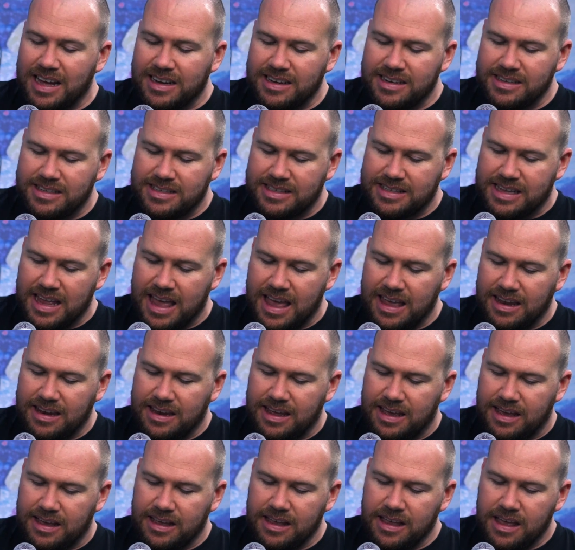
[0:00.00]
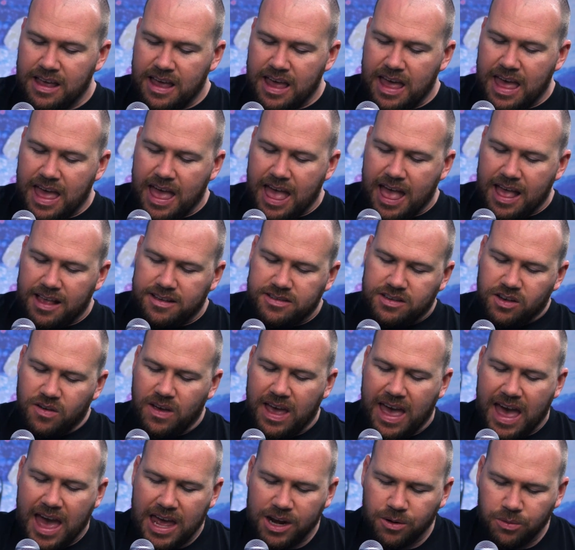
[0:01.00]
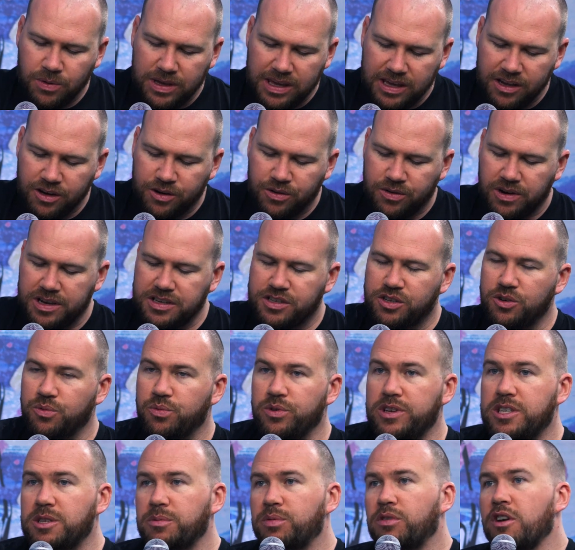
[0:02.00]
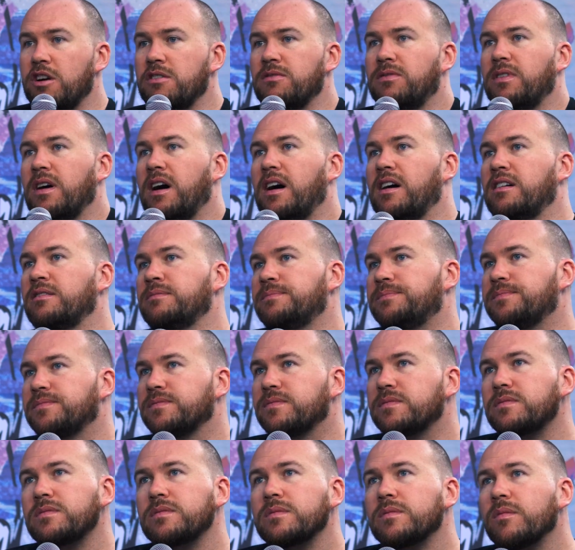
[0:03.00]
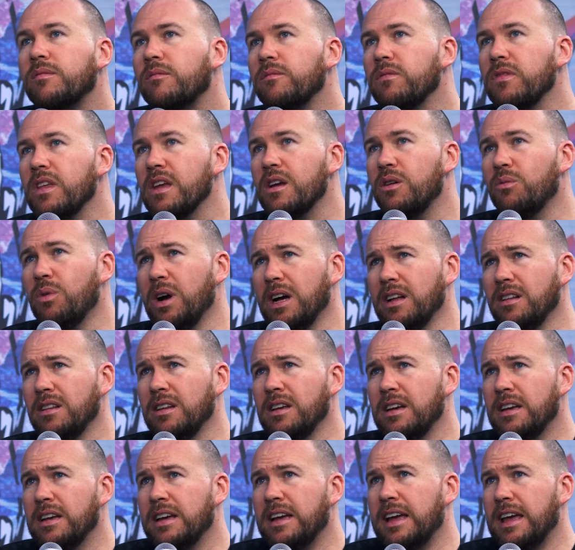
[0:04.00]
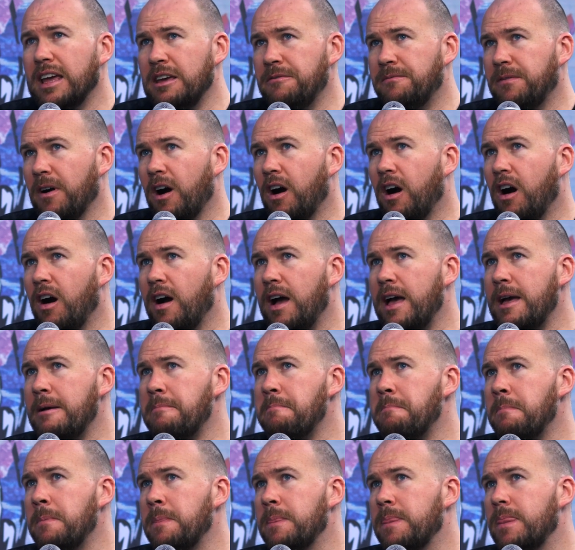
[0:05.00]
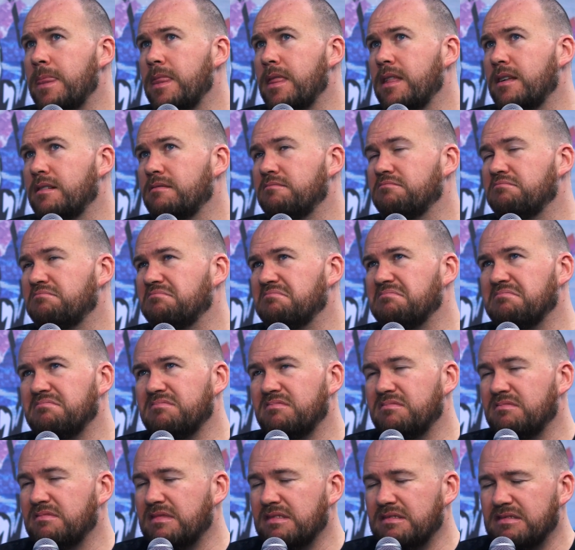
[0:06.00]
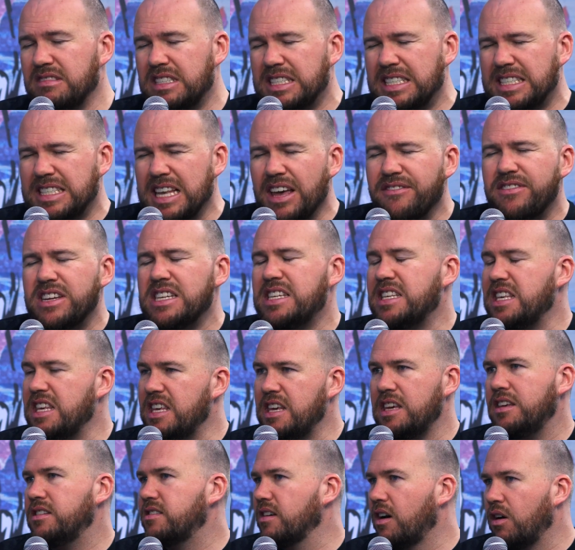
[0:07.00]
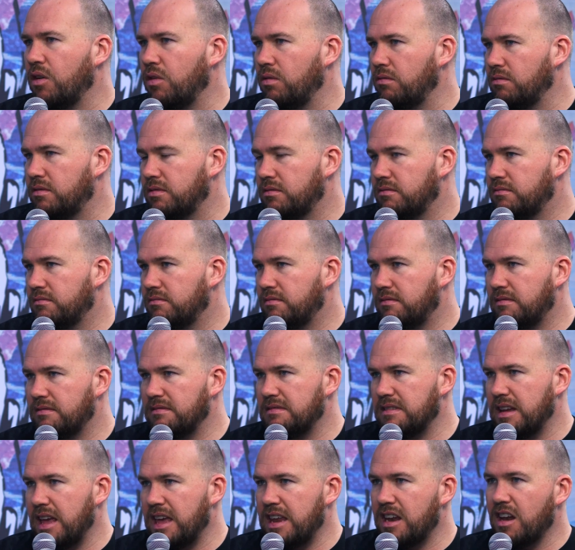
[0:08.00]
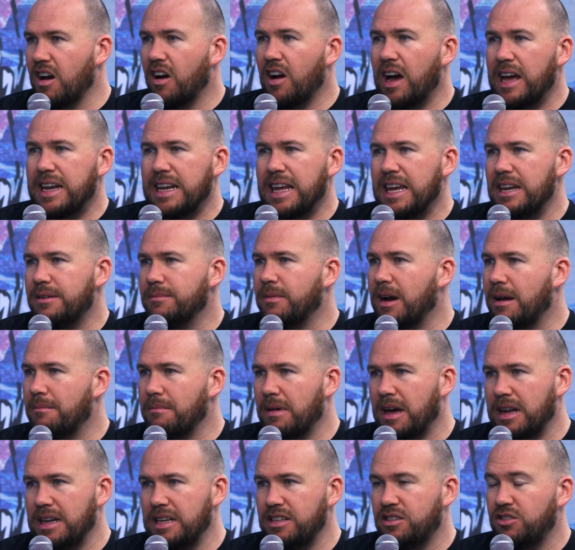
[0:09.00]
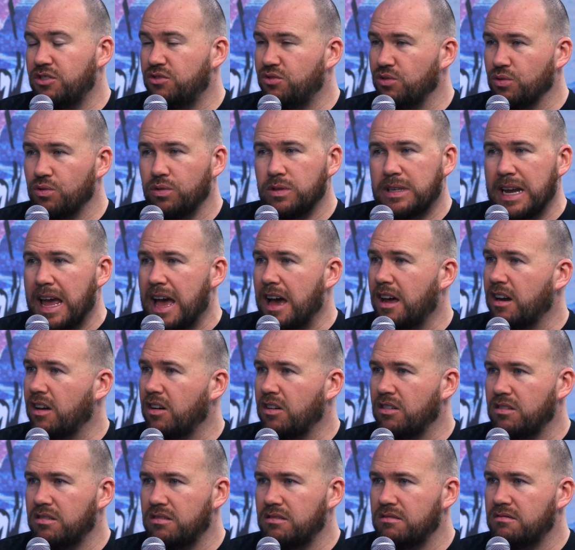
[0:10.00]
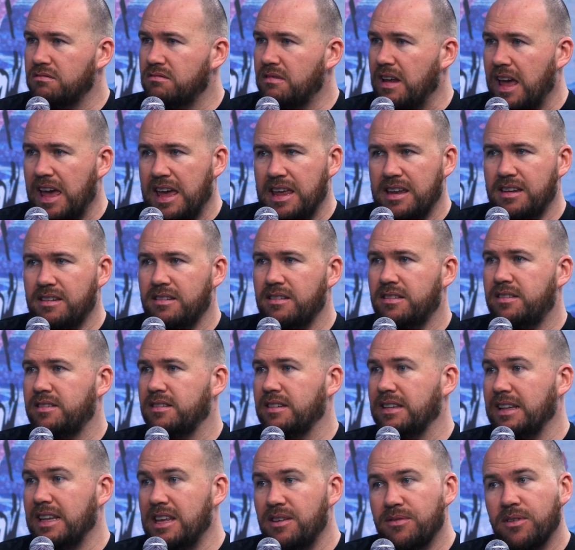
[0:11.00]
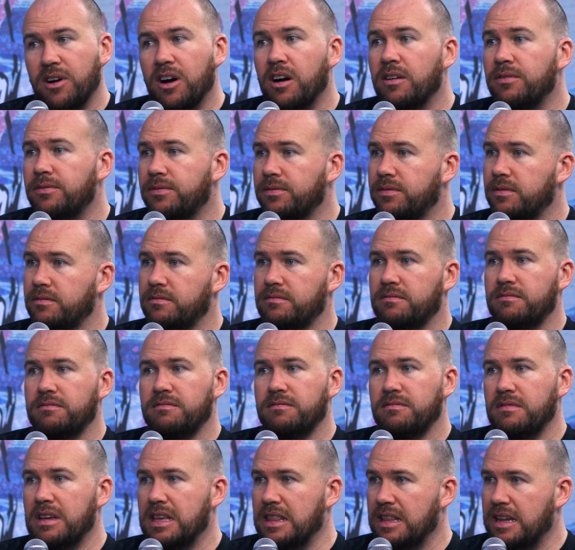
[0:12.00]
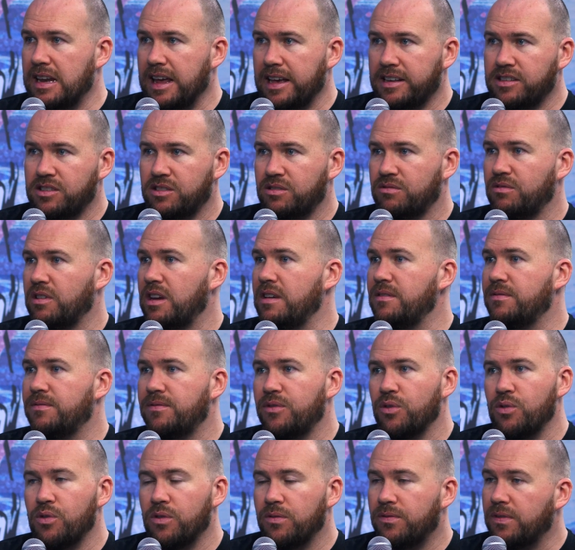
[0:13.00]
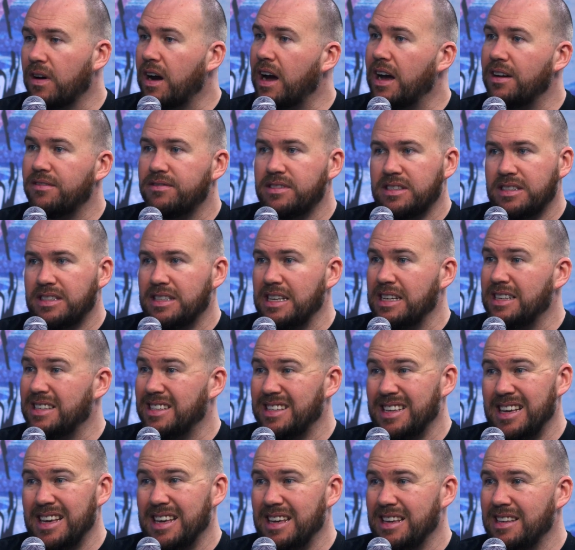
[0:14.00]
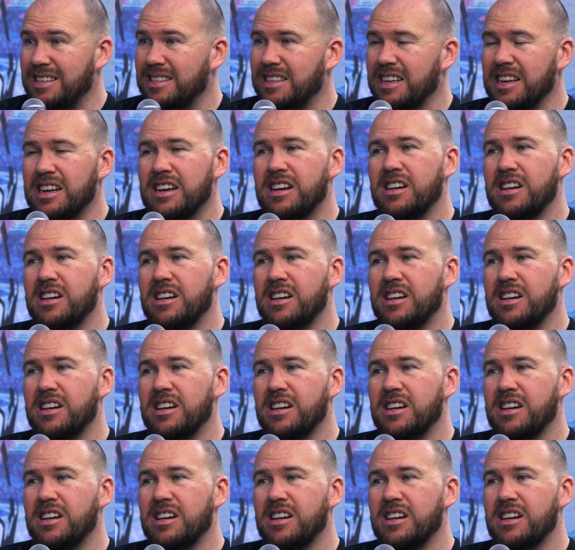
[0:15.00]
understanding. So how do we increase your risk profile? Well, if I'm 70 years old and I need my money to draw down on and live off in the next 3, 4, 5, 6 years,